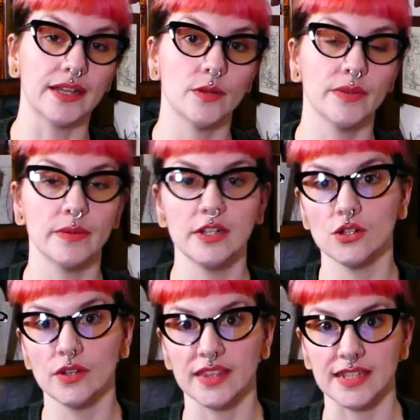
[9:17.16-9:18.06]
I hope you
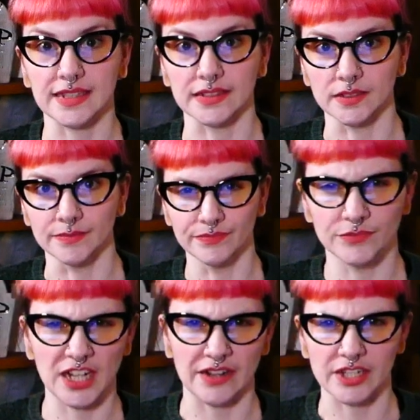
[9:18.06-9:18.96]
enjoyed this little
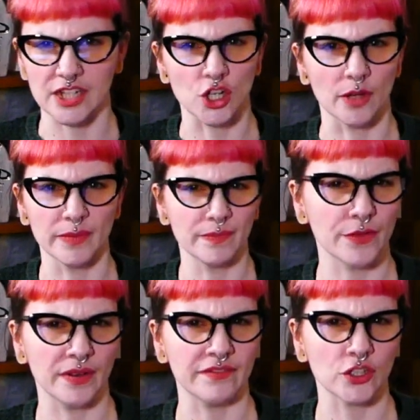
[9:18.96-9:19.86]
charity shop,
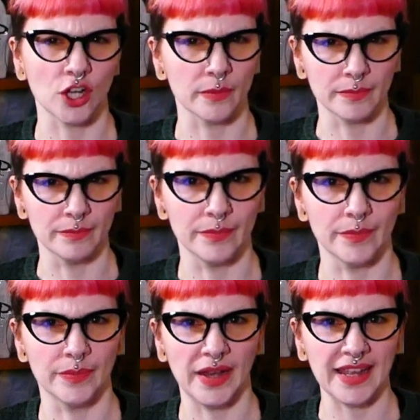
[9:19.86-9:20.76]
thrift shop,
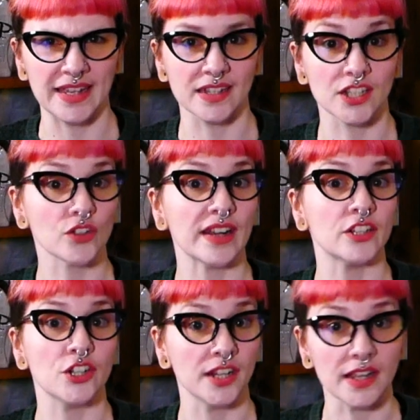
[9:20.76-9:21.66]
buying
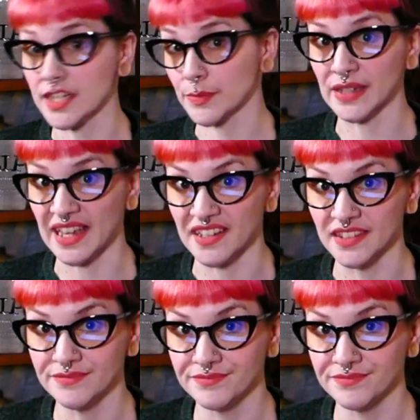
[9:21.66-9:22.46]
strategy explainer.